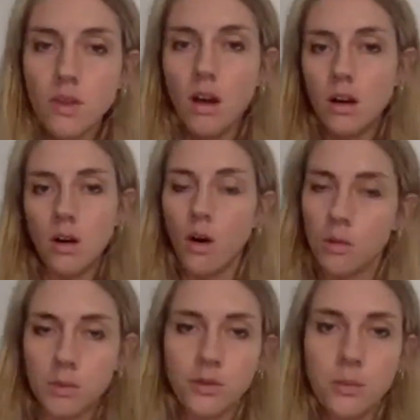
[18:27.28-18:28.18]
uh,
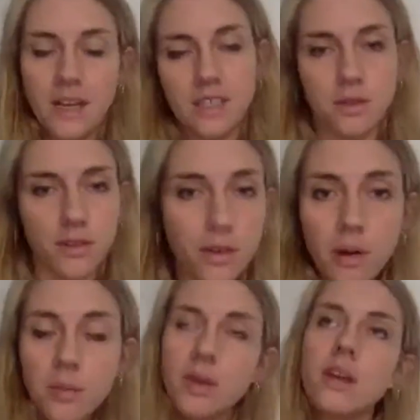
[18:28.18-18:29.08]
hormone replacement
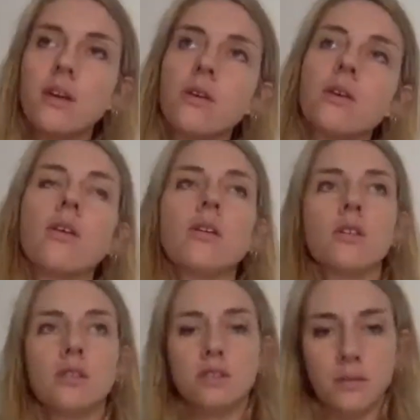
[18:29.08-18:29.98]
therapy or, or,
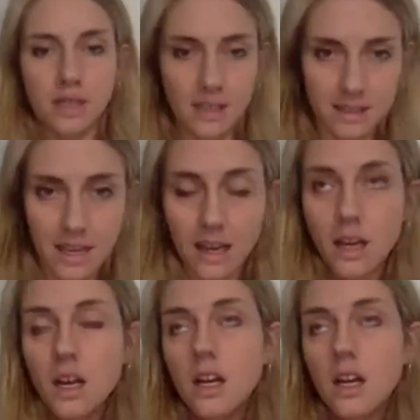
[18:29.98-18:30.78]
or something like that.